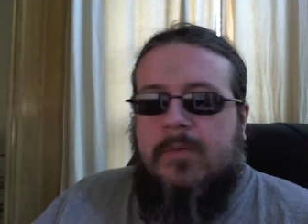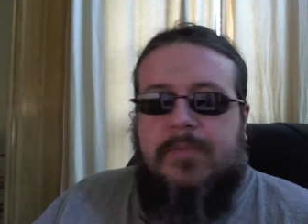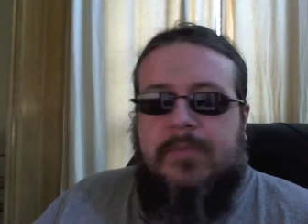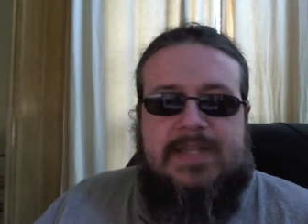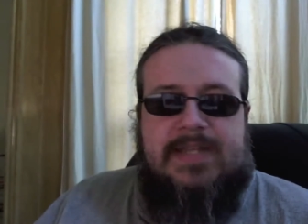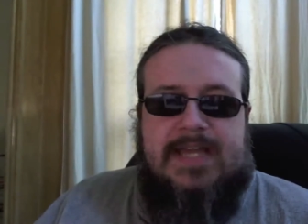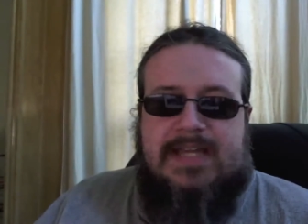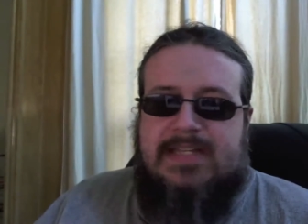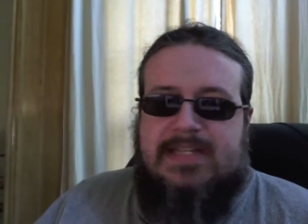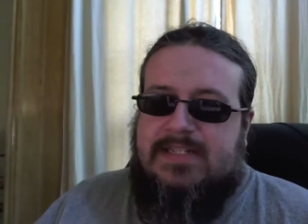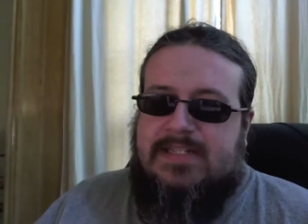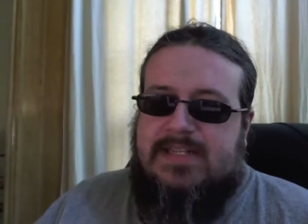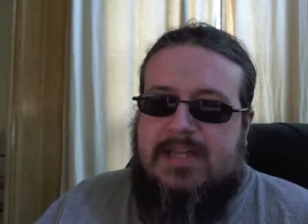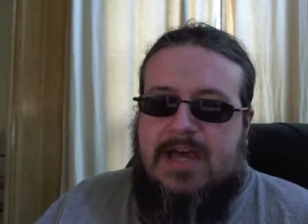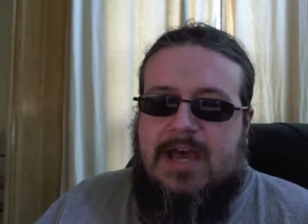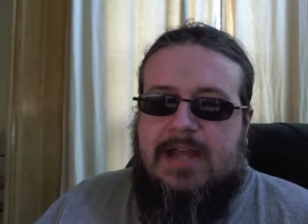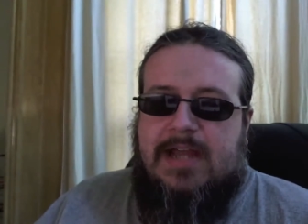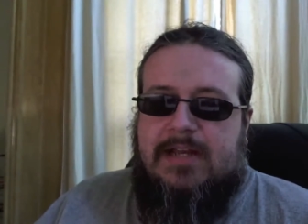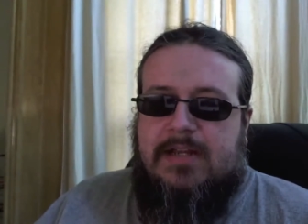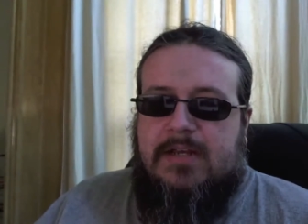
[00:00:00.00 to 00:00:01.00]
but that is
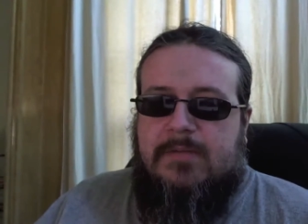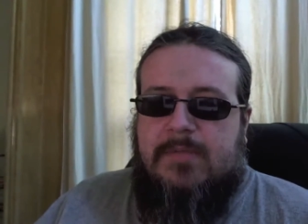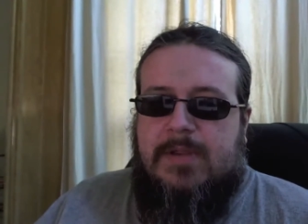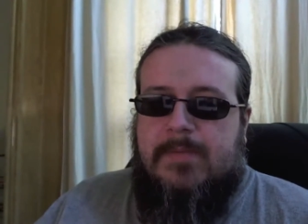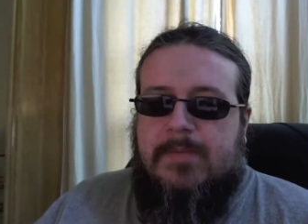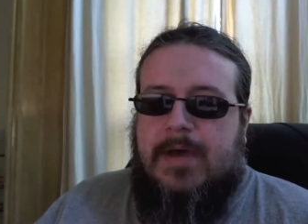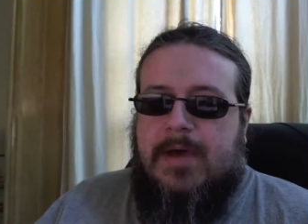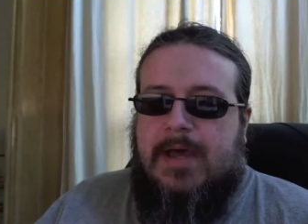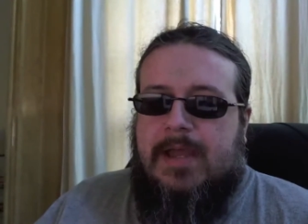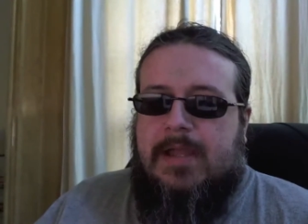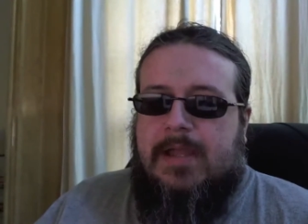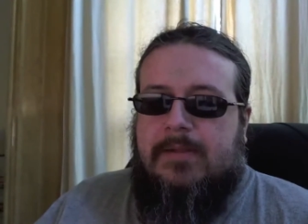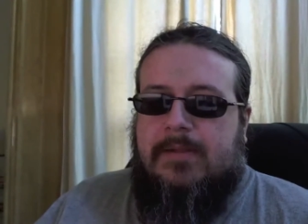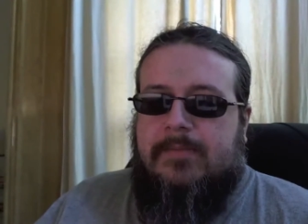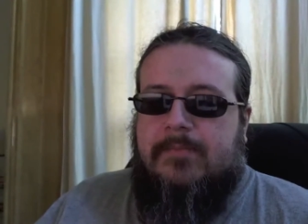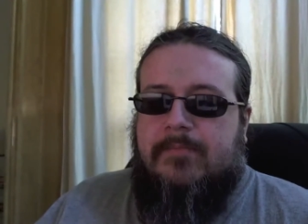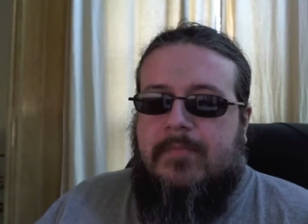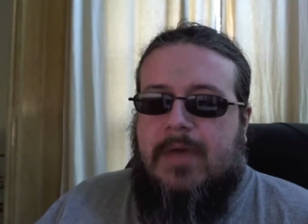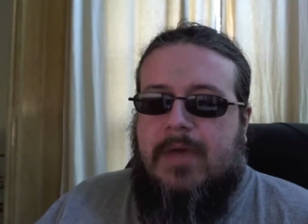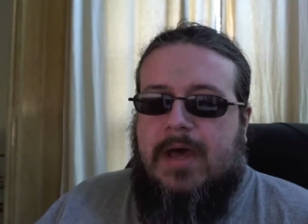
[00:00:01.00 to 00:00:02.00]
not going to be my
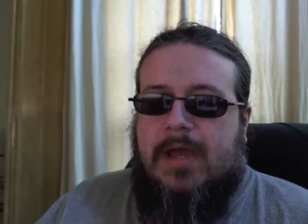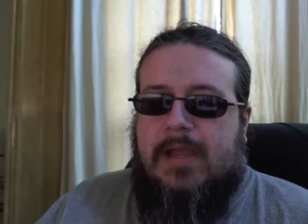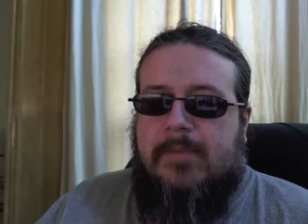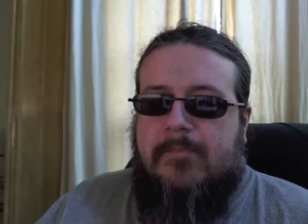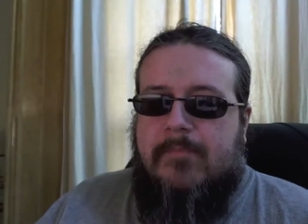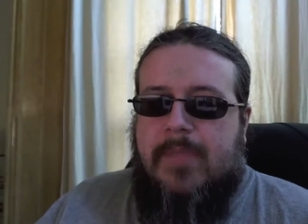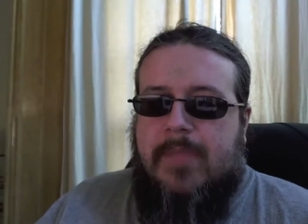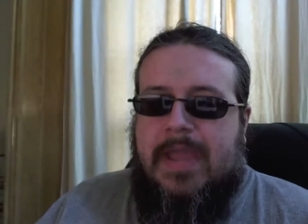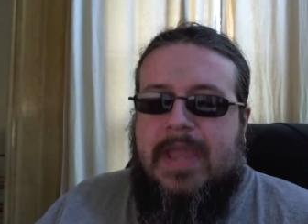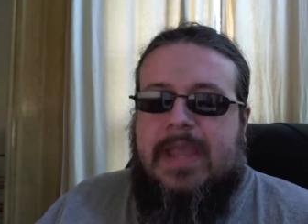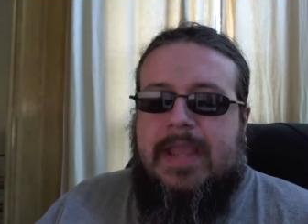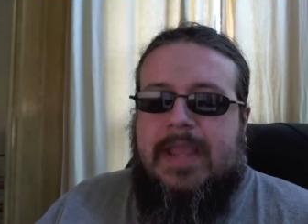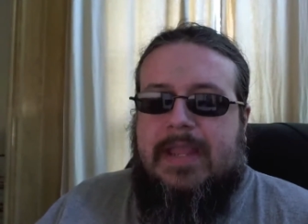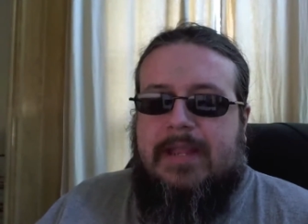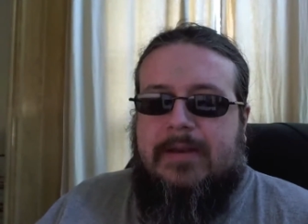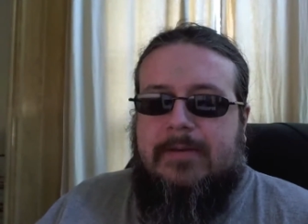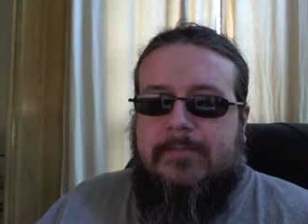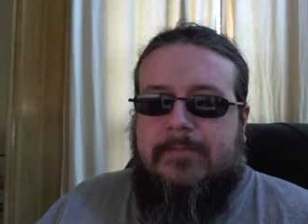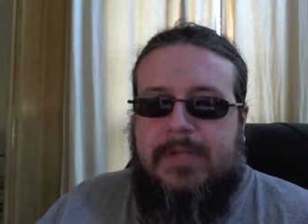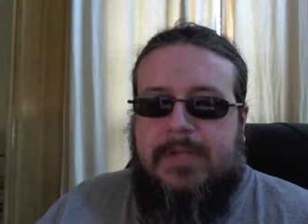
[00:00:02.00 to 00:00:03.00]
my
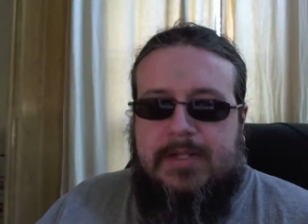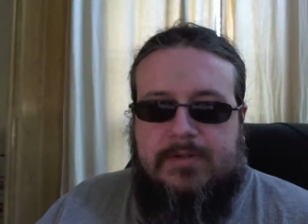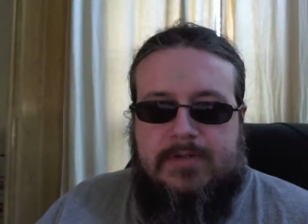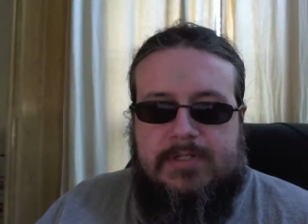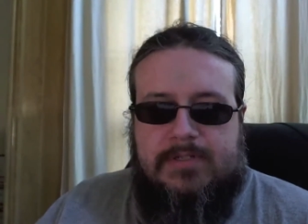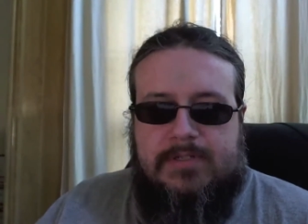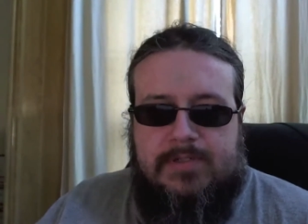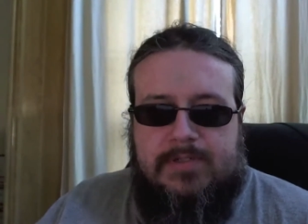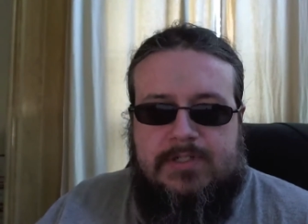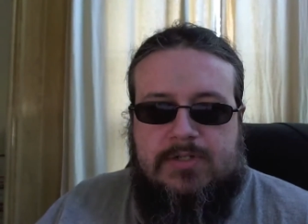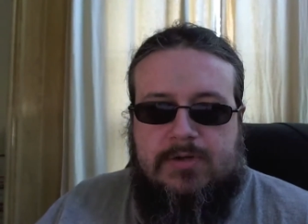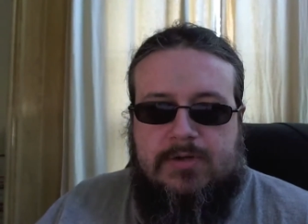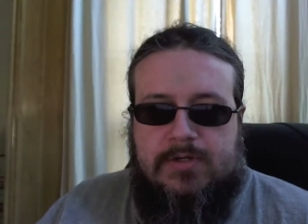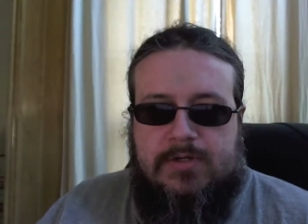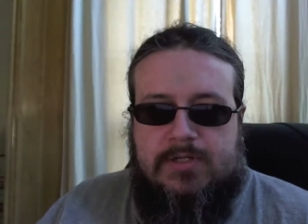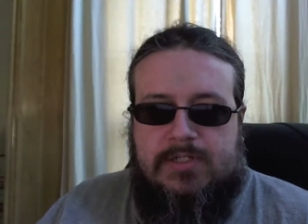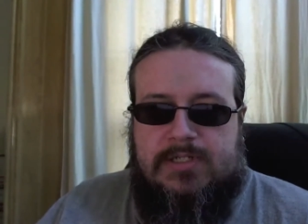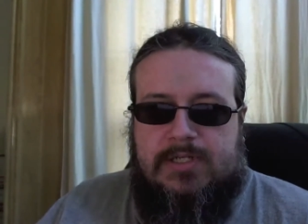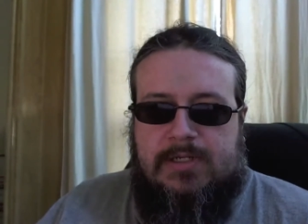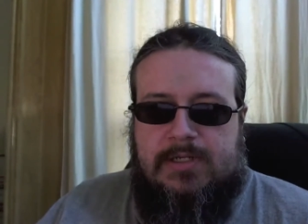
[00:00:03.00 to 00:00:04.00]
main Pillars of
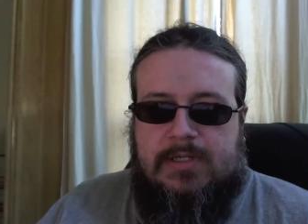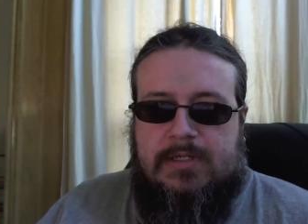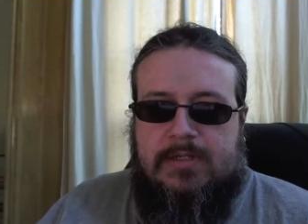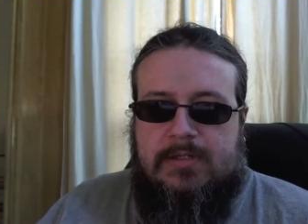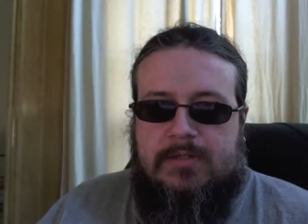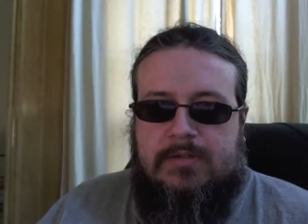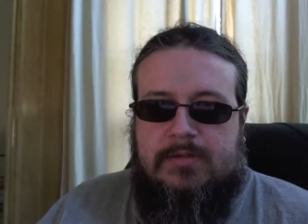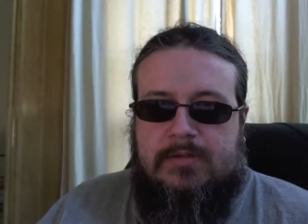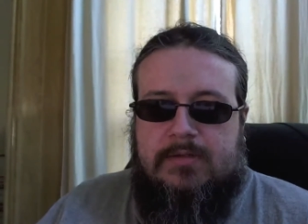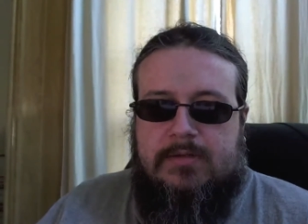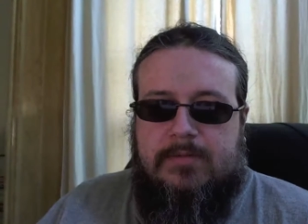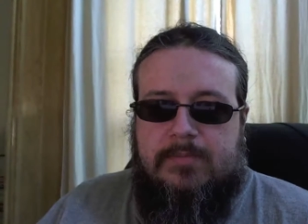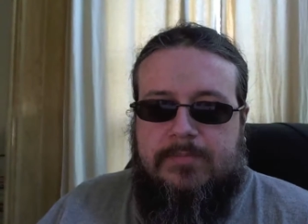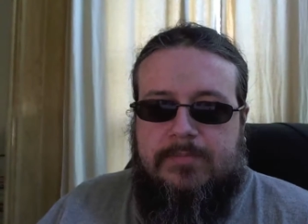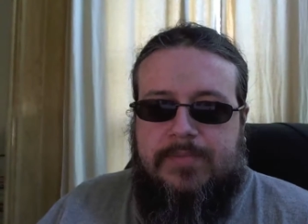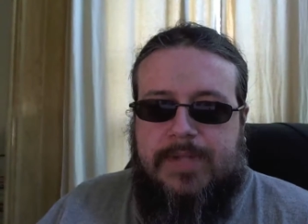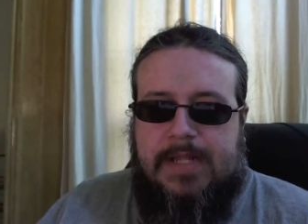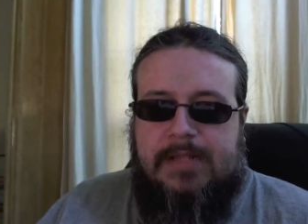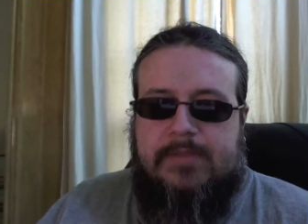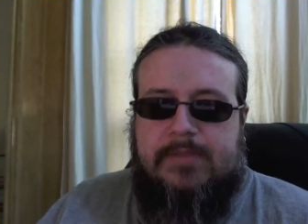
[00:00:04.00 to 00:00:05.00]
Eternity
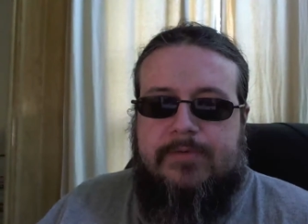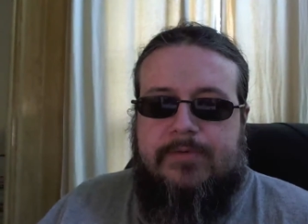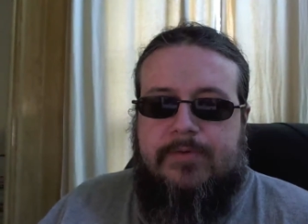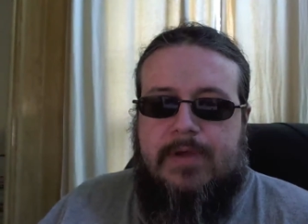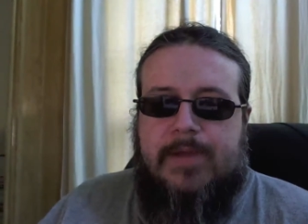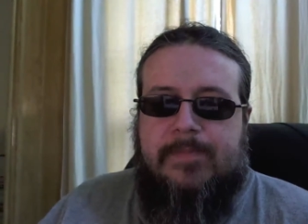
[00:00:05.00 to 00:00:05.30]
playthrough.